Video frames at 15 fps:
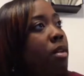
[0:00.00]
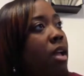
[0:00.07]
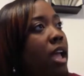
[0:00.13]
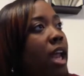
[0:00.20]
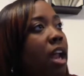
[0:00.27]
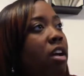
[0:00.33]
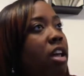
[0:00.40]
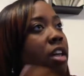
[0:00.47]

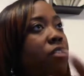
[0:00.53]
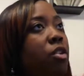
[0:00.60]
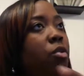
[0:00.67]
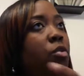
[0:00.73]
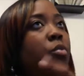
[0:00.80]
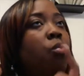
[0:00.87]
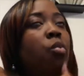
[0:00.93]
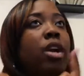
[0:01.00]
And I'll give
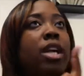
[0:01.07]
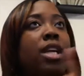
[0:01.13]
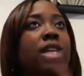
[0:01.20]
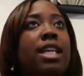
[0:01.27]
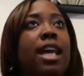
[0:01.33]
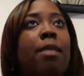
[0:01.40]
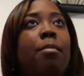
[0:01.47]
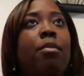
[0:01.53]
you one
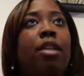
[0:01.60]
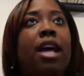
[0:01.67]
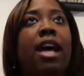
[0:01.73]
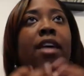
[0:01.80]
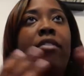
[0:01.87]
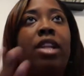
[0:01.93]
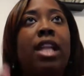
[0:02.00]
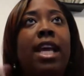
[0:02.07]
example. I
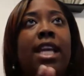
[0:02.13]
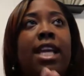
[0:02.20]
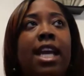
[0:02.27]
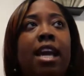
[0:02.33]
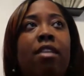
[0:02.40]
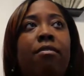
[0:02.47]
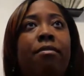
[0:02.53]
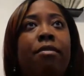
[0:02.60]
have a lady out
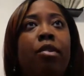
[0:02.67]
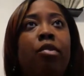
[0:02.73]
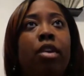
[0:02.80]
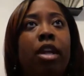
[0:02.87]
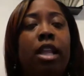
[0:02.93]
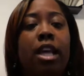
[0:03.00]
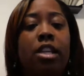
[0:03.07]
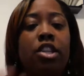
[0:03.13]
of Florida
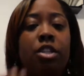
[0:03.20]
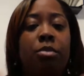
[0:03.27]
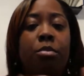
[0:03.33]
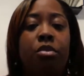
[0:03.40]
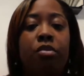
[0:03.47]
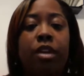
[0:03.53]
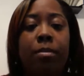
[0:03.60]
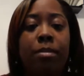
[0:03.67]
that just
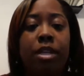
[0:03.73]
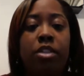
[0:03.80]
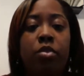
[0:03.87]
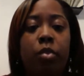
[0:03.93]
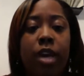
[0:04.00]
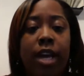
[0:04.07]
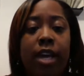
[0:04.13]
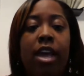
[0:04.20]
moved up this
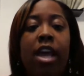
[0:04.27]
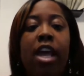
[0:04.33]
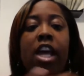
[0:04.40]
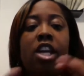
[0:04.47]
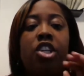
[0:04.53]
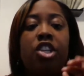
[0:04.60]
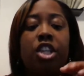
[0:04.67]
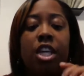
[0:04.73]
way.
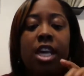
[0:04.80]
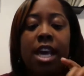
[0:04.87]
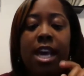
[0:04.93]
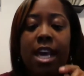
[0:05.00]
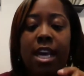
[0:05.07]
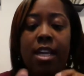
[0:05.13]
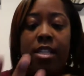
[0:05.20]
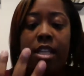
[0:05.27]
She
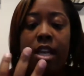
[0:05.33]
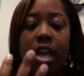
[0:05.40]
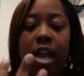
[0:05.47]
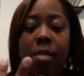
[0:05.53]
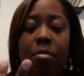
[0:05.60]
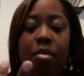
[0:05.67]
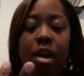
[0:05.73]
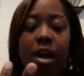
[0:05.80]
has a
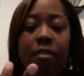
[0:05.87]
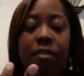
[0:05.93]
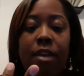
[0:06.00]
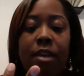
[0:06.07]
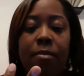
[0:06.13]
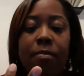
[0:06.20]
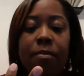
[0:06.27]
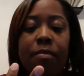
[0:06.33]

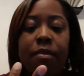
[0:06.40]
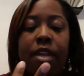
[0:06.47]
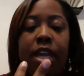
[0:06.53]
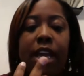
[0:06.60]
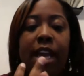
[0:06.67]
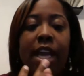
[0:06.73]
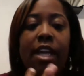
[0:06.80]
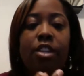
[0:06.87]
nonprofit
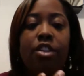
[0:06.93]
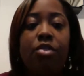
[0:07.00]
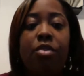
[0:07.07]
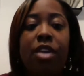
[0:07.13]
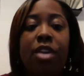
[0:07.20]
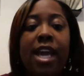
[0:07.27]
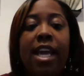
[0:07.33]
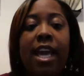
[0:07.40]
and 2
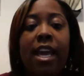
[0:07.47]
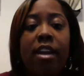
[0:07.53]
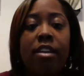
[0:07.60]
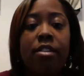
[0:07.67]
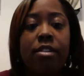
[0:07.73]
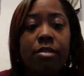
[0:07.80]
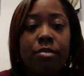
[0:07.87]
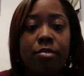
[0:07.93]

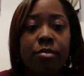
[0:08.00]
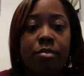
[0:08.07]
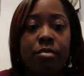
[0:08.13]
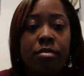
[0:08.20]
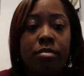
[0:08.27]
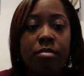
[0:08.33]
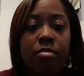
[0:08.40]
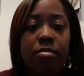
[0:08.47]
daycares.
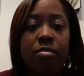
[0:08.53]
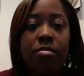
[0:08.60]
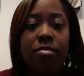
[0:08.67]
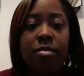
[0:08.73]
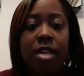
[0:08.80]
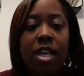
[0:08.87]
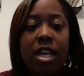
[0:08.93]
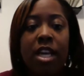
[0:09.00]

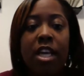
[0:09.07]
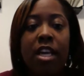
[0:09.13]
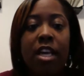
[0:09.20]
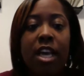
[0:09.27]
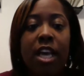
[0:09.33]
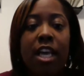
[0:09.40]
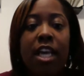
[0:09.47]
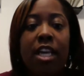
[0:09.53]

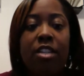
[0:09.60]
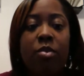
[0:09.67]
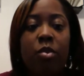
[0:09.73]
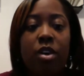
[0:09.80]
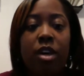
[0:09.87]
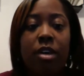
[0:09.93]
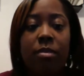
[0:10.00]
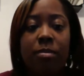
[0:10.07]
And guess
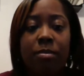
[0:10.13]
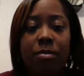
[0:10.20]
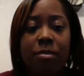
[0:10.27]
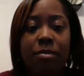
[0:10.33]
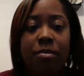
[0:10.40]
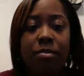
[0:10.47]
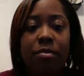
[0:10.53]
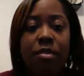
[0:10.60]
what?
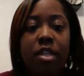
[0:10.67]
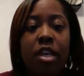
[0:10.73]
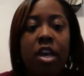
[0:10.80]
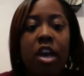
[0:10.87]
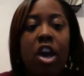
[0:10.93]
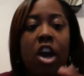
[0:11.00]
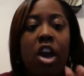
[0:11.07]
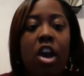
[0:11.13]

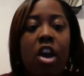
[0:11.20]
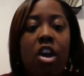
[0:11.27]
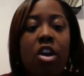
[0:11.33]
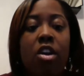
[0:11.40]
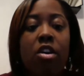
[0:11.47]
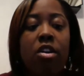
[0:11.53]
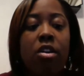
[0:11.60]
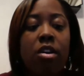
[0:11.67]

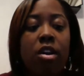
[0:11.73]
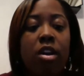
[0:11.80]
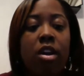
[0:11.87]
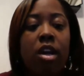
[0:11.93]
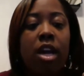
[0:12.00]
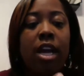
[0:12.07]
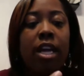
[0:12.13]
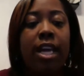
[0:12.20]
Her
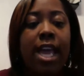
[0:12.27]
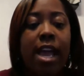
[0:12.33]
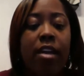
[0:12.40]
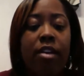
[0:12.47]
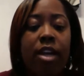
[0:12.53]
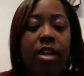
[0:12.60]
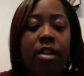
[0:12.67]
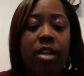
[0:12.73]

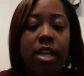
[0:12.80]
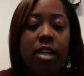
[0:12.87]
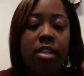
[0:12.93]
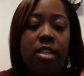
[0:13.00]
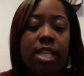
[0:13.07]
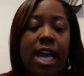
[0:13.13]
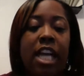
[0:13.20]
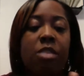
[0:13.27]
accountant,
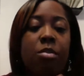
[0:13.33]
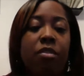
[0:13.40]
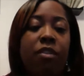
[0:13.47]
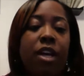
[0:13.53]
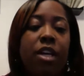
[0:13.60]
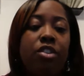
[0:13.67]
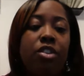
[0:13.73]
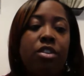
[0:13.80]
tax
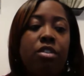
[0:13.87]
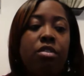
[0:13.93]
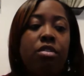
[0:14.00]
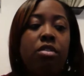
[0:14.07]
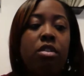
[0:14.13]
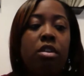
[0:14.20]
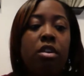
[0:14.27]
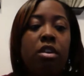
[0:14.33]
professional,
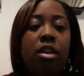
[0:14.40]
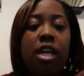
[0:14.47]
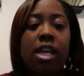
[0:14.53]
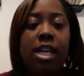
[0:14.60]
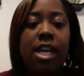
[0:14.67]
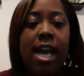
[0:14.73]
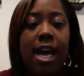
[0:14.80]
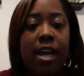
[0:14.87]
he
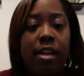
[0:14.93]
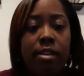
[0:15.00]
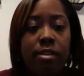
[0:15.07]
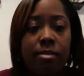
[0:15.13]
died.